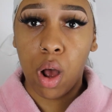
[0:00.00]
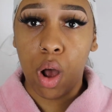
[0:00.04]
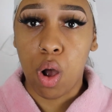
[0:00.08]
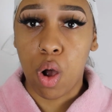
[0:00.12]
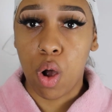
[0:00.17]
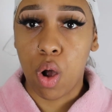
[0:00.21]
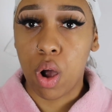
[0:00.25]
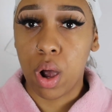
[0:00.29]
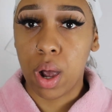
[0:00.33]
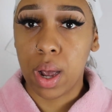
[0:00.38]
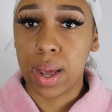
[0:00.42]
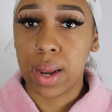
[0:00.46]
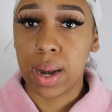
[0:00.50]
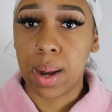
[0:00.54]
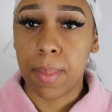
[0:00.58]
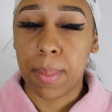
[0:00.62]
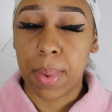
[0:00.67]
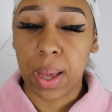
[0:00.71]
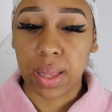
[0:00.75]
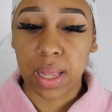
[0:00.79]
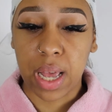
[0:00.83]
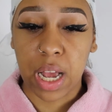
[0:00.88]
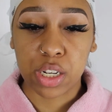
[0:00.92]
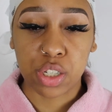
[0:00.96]
on
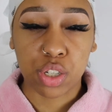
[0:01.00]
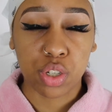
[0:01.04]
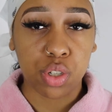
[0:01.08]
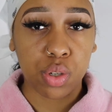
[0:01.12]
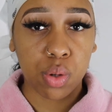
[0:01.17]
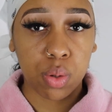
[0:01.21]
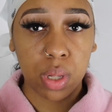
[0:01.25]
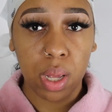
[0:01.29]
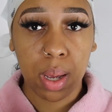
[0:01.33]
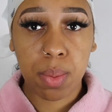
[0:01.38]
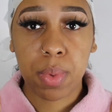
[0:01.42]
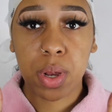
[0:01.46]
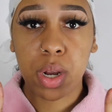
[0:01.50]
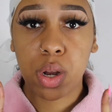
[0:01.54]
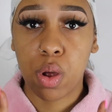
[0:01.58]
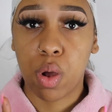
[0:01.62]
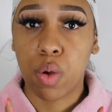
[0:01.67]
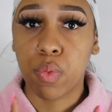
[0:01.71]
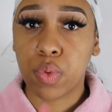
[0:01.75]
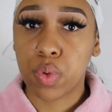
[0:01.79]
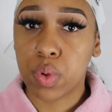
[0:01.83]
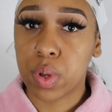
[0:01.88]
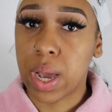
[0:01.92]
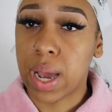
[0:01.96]
my lashes. So let me know
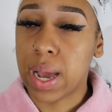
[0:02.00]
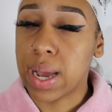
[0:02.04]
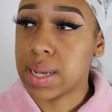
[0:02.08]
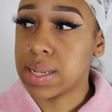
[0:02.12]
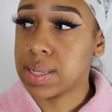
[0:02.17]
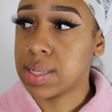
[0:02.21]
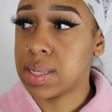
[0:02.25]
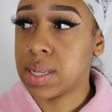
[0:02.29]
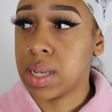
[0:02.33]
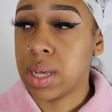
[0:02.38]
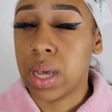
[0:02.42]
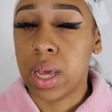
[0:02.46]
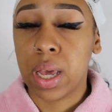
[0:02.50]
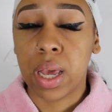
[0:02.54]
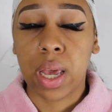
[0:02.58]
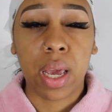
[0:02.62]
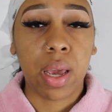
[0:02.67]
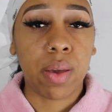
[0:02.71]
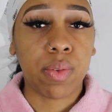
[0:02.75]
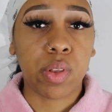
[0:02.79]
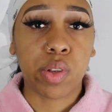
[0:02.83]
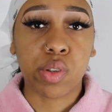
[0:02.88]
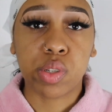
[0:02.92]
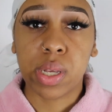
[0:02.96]
if you guys,
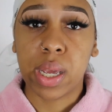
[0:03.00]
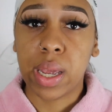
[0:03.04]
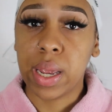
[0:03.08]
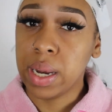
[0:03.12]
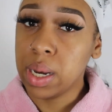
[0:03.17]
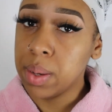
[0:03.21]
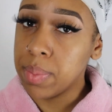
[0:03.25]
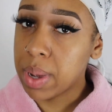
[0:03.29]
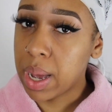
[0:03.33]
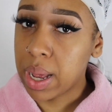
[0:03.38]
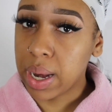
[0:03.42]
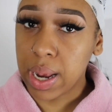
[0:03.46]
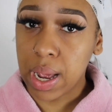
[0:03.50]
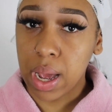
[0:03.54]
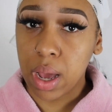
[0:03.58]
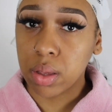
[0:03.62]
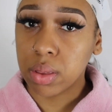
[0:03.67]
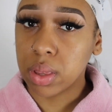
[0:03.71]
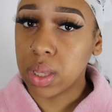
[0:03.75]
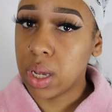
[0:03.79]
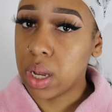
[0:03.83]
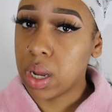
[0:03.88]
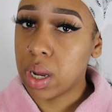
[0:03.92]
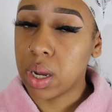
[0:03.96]
if there's anybody
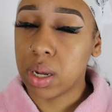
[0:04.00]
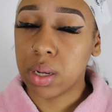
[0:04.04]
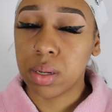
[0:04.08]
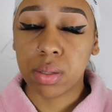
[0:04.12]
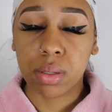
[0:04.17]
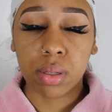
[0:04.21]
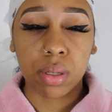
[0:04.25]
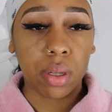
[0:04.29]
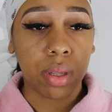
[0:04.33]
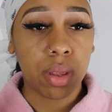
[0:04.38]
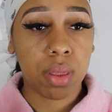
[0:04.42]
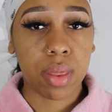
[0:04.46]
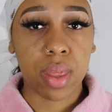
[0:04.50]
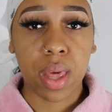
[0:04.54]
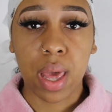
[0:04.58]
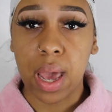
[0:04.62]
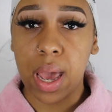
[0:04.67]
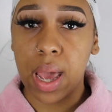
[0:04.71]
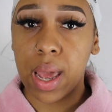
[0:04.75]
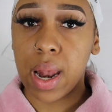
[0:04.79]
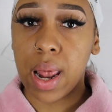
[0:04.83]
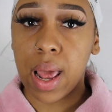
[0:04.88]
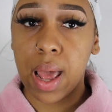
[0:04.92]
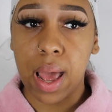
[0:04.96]
out there
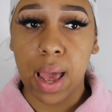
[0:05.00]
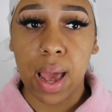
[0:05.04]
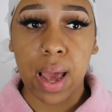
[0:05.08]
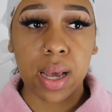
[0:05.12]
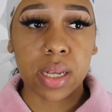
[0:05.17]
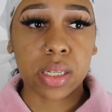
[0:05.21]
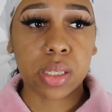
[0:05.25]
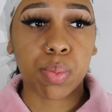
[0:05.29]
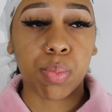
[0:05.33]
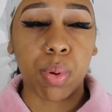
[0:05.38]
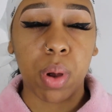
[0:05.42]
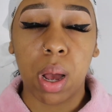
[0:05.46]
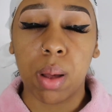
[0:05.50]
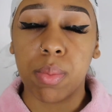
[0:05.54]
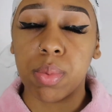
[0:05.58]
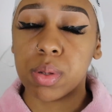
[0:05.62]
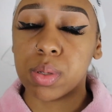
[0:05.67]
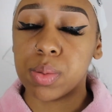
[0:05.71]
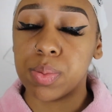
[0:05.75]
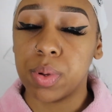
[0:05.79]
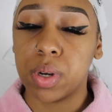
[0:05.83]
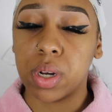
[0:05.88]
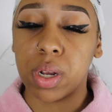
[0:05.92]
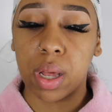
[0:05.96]
that has
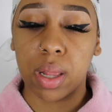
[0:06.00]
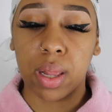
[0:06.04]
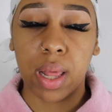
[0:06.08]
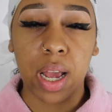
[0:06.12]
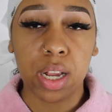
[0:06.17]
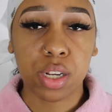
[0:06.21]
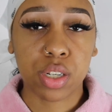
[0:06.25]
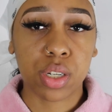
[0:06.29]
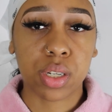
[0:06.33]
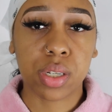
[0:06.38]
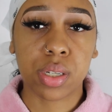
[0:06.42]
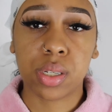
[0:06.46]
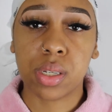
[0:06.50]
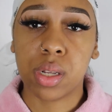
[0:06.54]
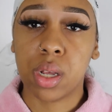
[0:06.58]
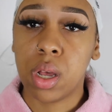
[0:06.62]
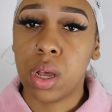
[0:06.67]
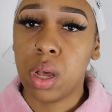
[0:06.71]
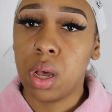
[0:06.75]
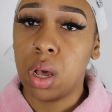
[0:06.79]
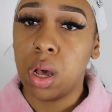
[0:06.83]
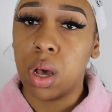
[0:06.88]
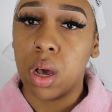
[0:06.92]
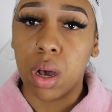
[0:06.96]
problems putting on lashes.
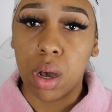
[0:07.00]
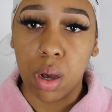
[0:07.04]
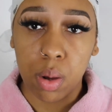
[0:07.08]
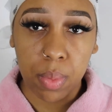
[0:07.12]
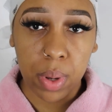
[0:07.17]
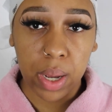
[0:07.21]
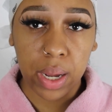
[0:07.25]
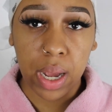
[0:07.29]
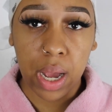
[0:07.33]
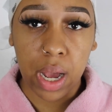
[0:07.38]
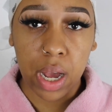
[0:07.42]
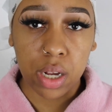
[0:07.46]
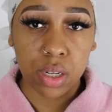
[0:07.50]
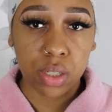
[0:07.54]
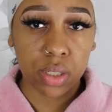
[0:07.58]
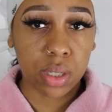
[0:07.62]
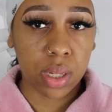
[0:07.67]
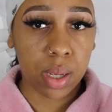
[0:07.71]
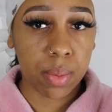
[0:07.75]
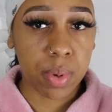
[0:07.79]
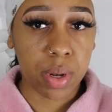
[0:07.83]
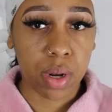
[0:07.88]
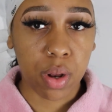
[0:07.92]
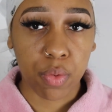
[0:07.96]
Oh my gosh,
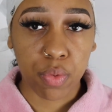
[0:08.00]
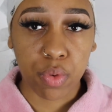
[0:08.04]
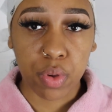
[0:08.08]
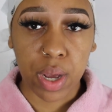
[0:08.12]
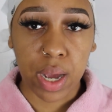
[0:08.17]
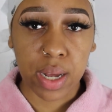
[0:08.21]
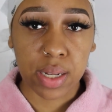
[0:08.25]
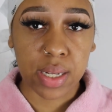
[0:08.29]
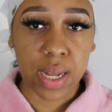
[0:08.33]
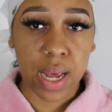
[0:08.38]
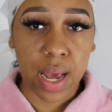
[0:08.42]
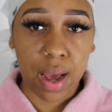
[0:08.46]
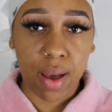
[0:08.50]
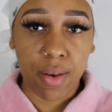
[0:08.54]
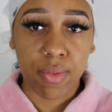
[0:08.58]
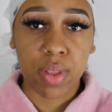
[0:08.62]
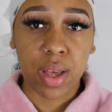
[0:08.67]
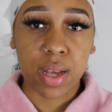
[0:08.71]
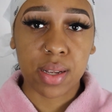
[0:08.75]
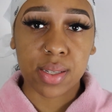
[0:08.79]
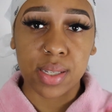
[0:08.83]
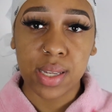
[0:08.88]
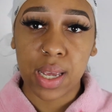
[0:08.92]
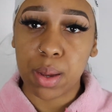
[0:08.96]
let me know if you guys have
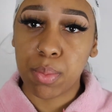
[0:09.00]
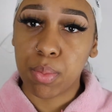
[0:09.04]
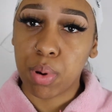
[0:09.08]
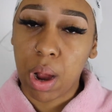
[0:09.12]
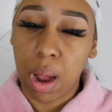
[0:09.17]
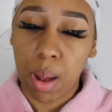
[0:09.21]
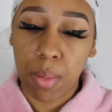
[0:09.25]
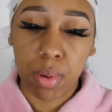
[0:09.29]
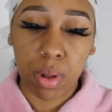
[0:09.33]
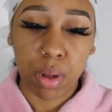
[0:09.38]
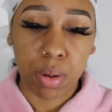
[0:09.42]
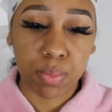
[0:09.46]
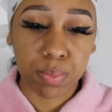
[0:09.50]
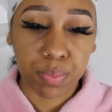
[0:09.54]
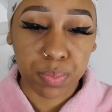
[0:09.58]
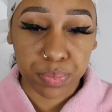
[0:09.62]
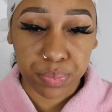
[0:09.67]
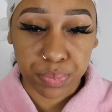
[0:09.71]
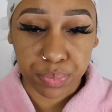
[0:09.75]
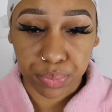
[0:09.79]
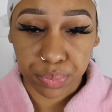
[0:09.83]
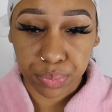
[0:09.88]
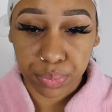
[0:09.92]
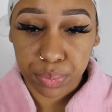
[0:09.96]
that same problem.
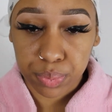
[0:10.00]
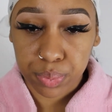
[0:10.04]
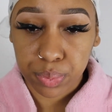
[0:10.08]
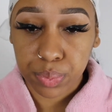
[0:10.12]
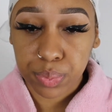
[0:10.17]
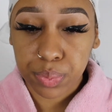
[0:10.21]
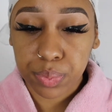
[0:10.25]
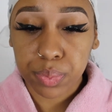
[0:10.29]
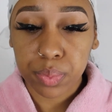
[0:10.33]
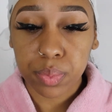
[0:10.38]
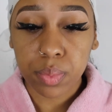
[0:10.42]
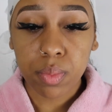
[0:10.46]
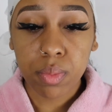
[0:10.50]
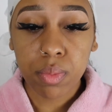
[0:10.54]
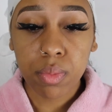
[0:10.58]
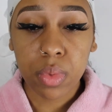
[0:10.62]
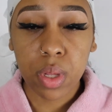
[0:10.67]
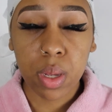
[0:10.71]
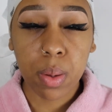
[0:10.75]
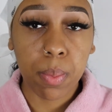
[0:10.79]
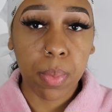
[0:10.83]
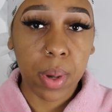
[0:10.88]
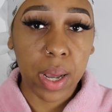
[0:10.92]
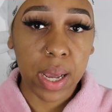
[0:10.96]

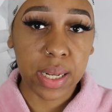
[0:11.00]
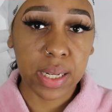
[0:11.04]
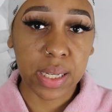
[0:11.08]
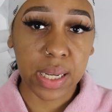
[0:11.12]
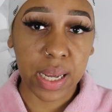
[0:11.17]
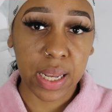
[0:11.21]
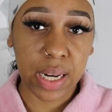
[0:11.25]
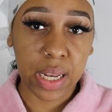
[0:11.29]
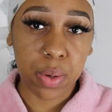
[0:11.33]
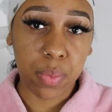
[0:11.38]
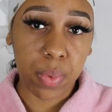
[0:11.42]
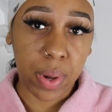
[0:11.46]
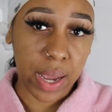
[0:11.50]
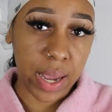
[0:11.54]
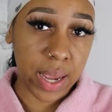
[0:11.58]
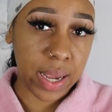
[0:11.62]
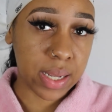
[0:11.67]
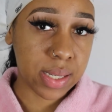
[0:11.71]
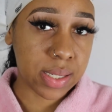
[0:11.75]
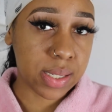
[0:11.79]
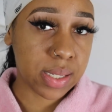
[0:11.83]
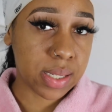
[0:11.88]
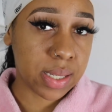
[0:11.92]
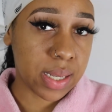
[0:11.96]
But
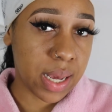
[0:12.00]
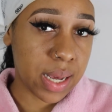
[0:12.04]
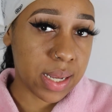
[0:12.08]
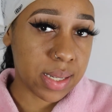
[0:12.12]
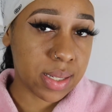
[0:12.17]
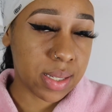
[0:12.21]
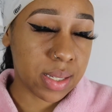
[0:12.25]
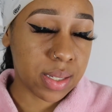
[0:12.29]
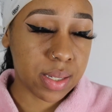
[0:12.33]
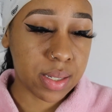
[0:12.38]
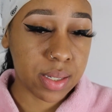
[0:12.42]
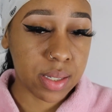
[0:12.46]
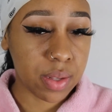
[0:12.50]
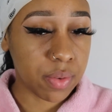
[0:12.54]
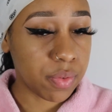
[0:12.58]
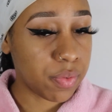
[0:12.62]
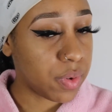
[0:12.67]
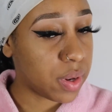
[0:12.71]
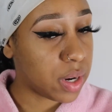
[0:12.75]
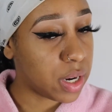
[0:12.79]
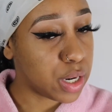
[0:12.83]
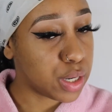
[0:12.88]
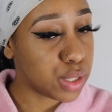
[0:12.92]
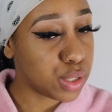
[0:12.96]
anyways, yes, this is the
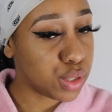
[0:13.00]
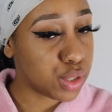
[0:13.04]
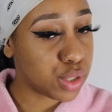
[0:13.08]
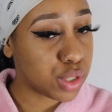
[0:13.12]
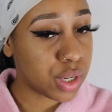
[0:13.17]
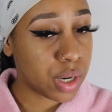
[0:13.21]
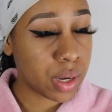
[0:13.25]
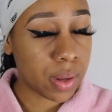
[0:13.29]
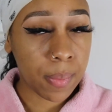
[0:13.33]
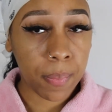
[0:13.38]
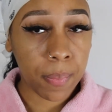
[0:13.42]
finished